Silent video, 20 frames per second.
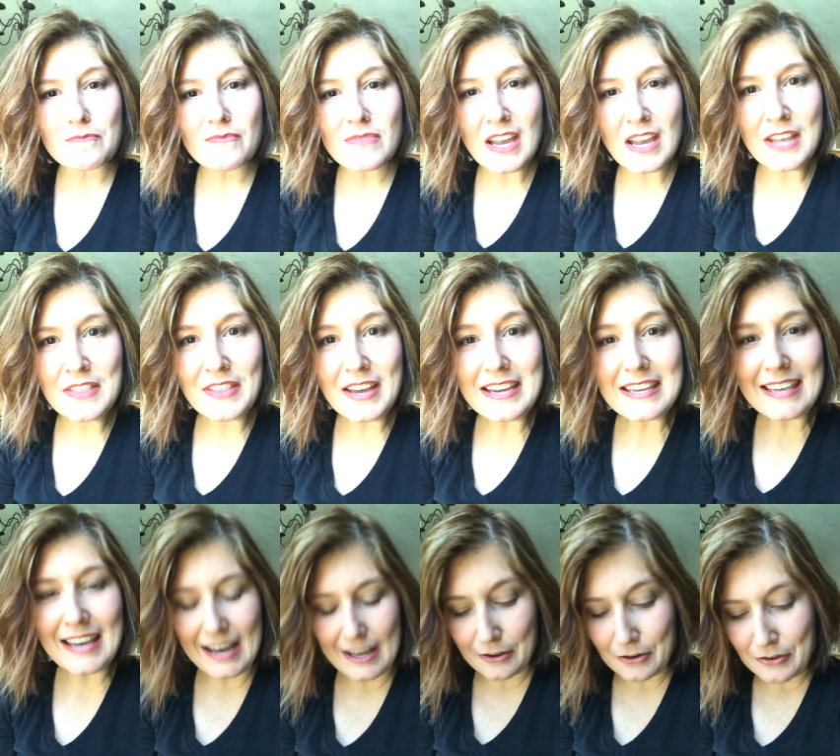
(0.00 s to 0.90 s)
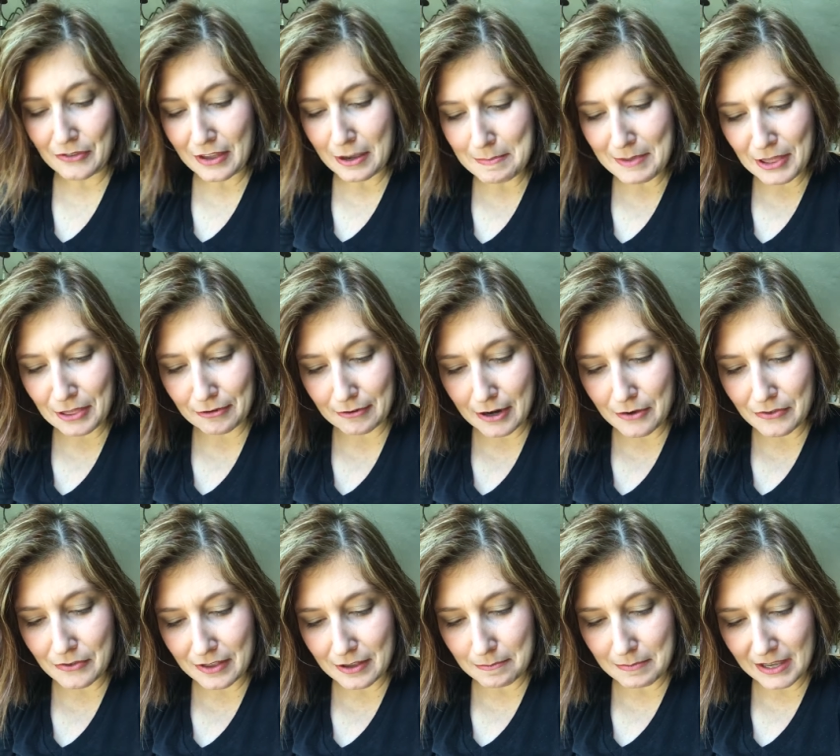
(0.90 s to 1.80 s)
and they gather them and throw
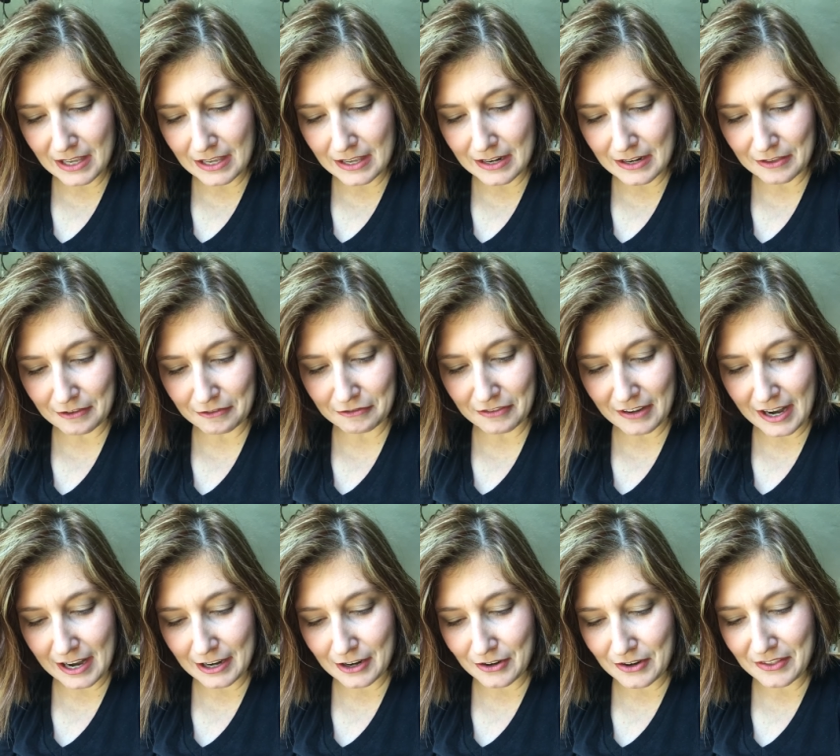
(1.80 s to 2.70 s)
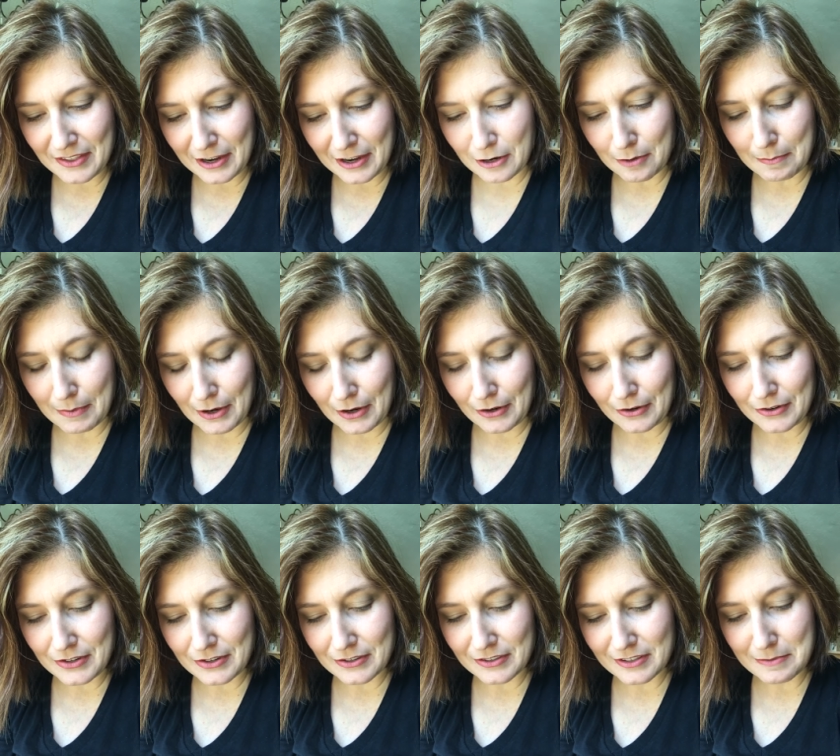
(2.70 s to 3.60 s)
them in the fire and they are burned.
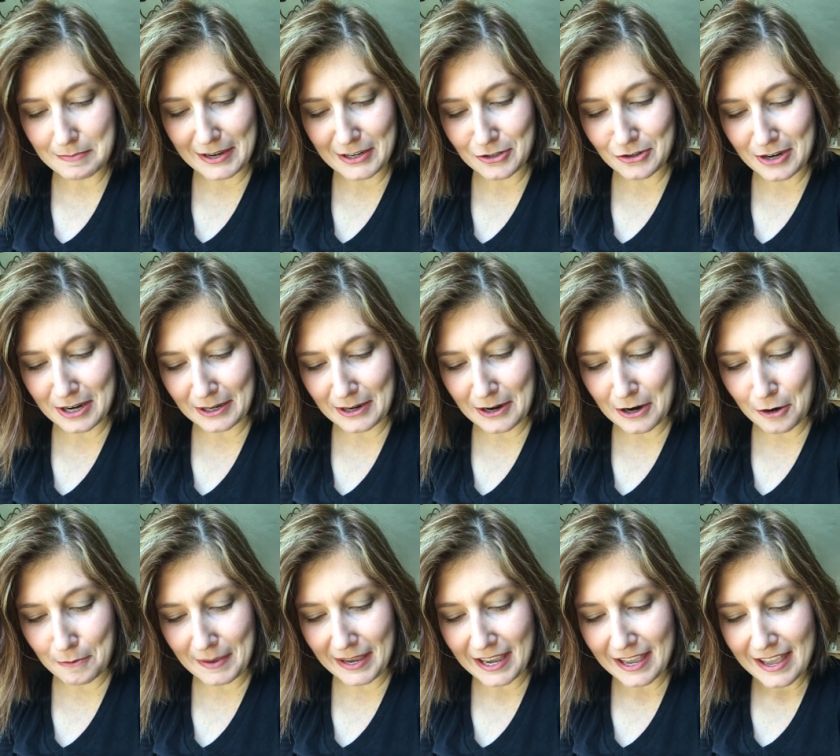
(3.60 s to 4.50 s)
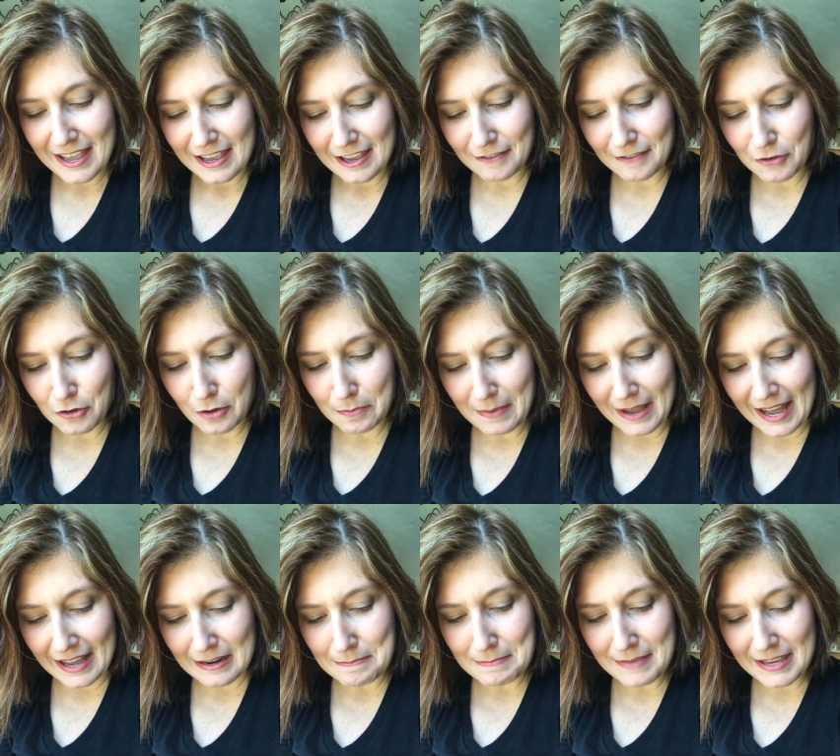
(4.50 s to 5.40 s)
Somebody's trying to call me. If you
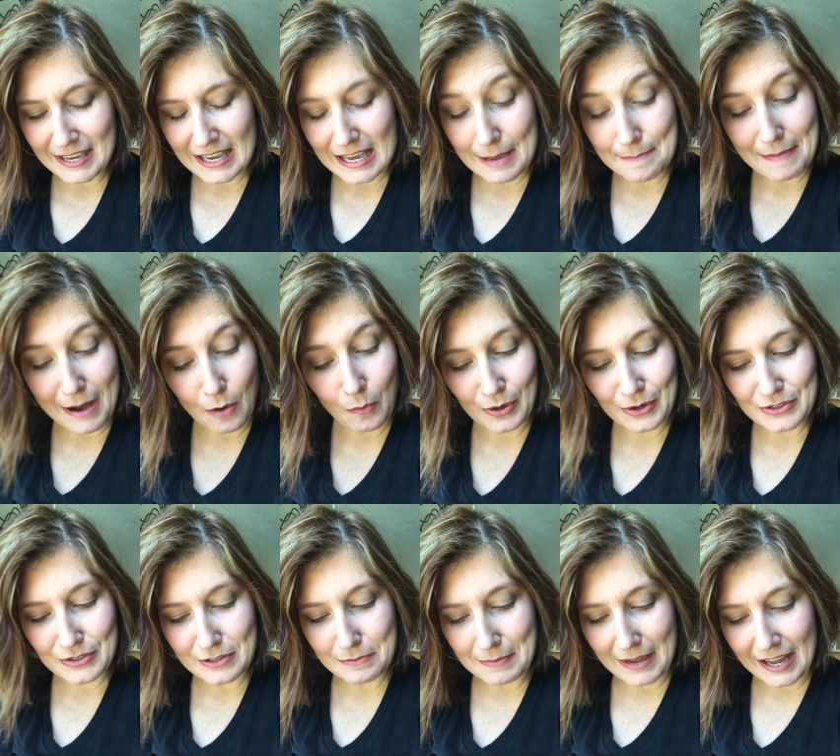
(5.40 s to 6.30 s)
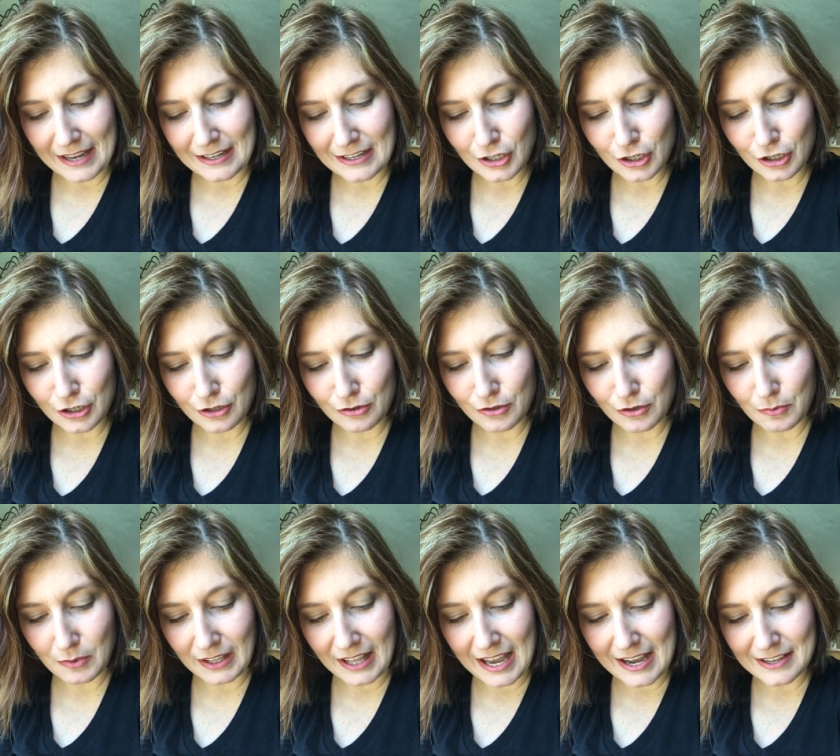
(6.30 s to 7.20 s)
abide in me and my words abide in you, you
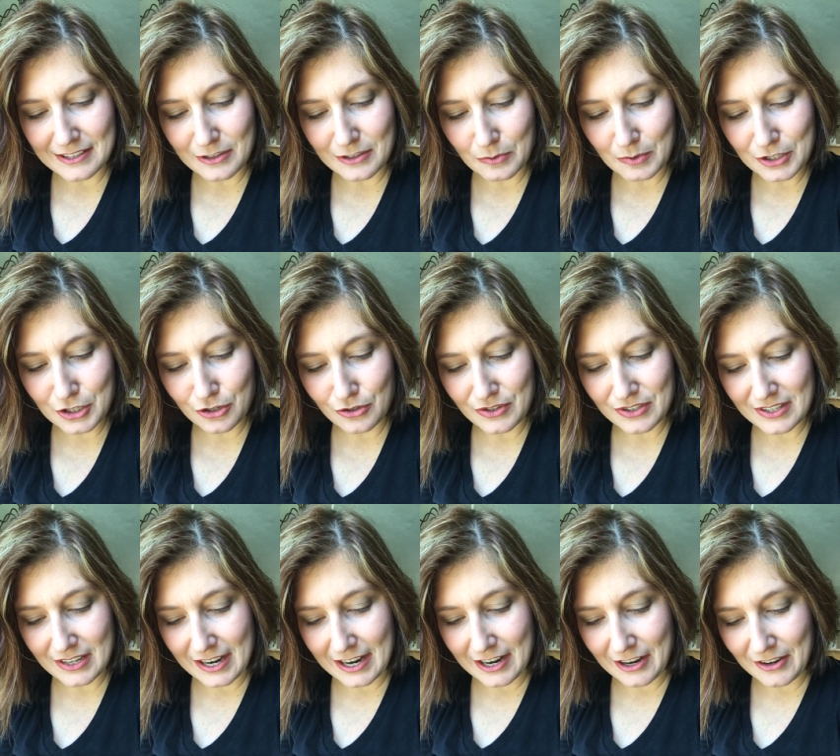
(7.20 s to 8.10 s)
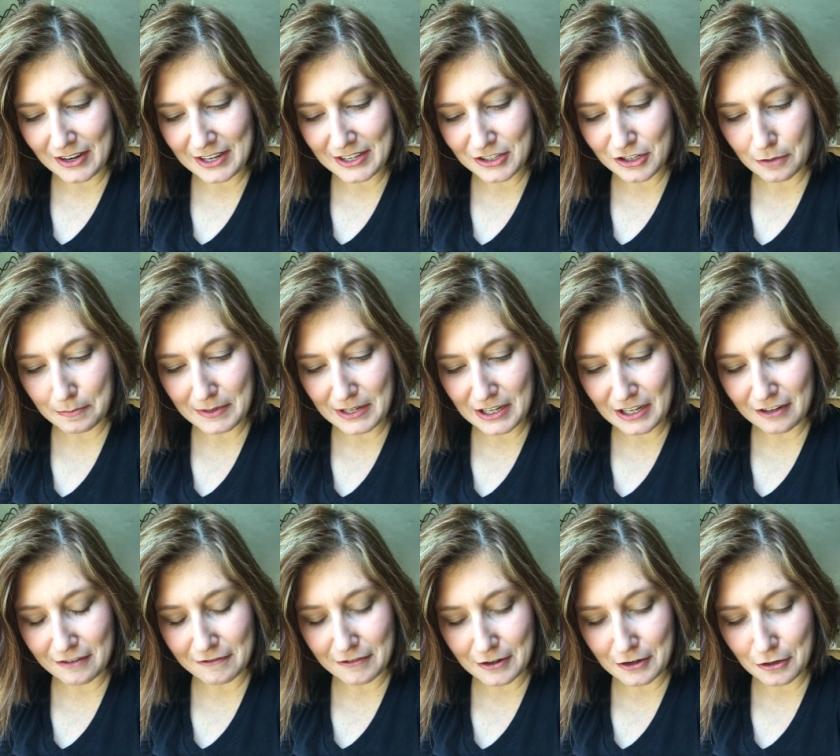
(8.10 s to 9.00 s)
will ask what you desire and it shall be done
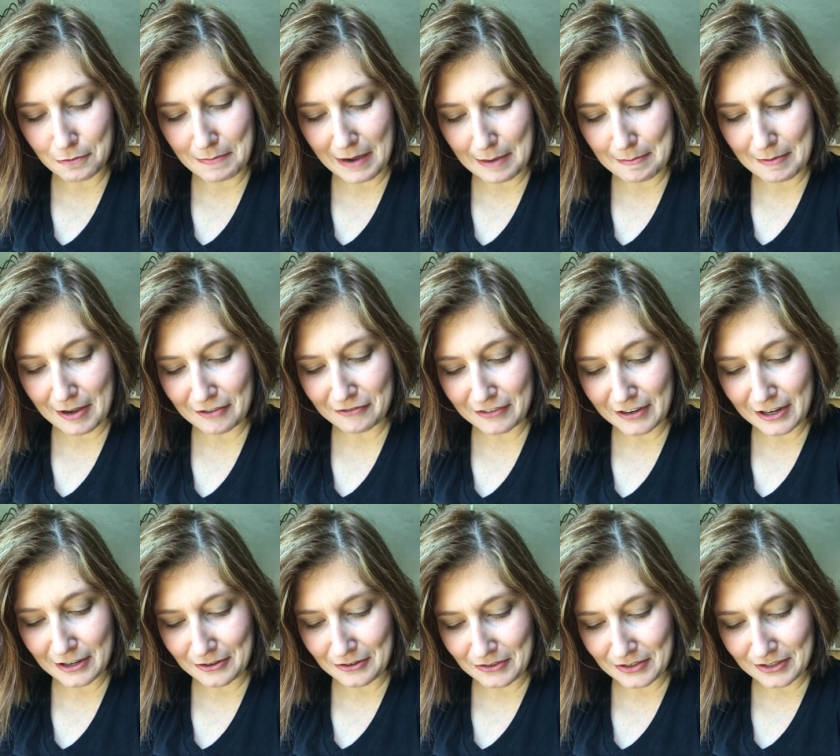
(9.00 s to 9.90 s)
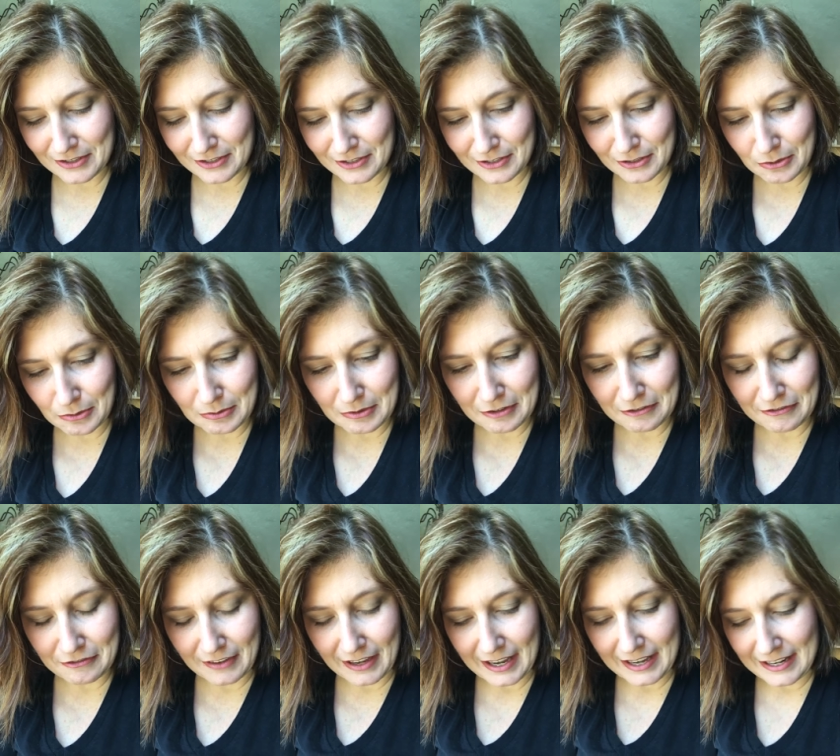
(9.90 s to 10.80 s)
for you by my Father. This is
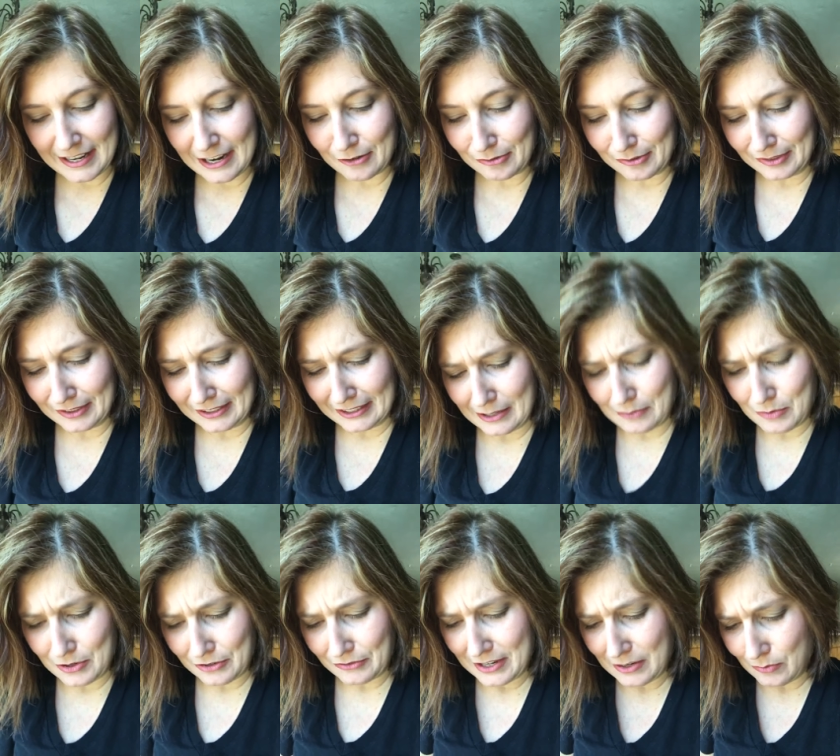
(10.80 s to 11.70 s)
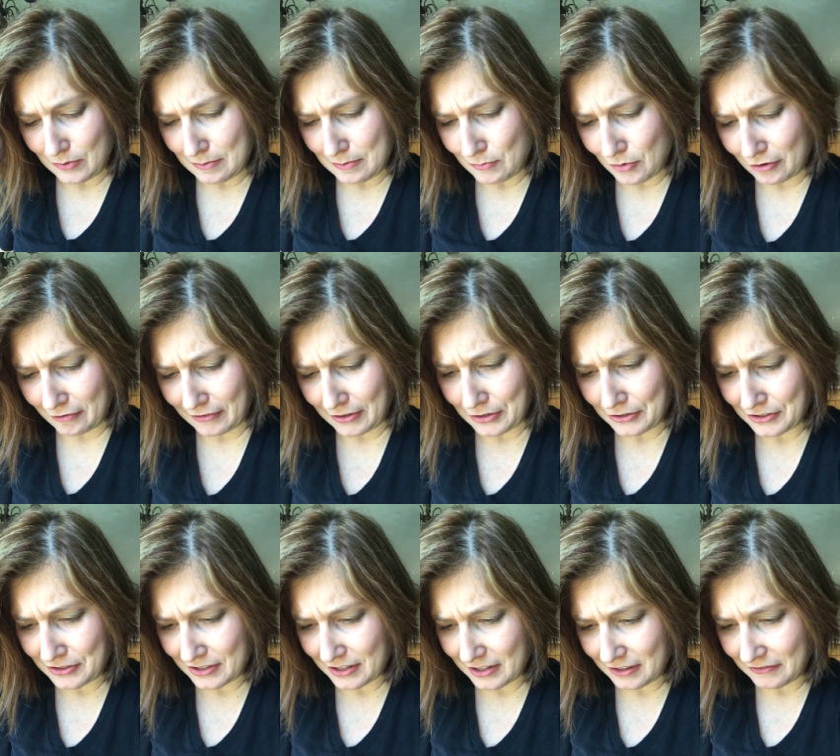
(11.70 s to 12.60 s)
glorified. And I really want to read one more
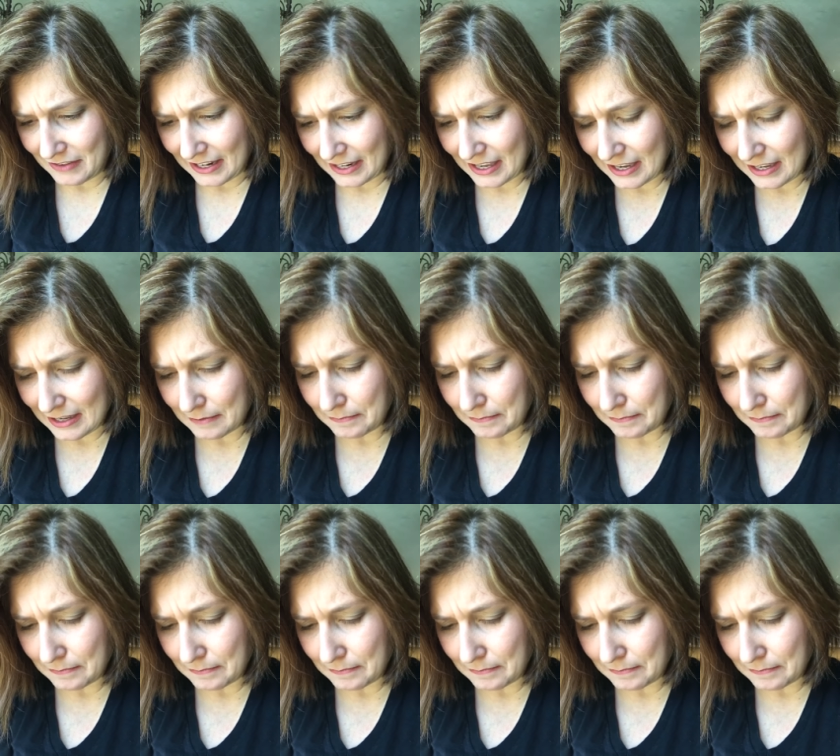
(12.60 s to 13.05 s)
verse if I can.